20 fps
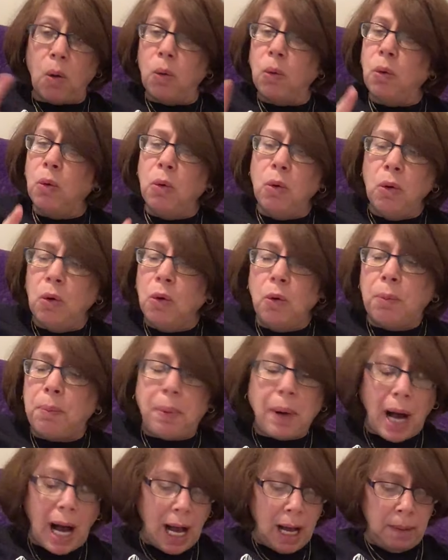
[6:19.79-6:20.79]
Ooh,
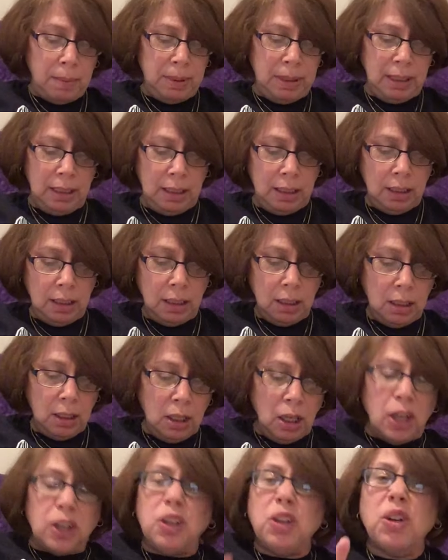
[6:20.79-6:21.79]
Bobby,
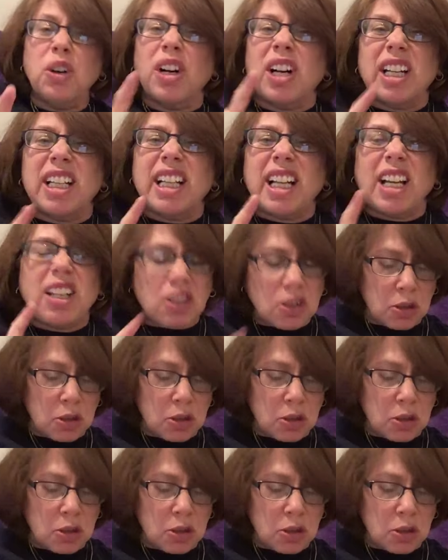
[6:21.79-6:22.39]
you're going to get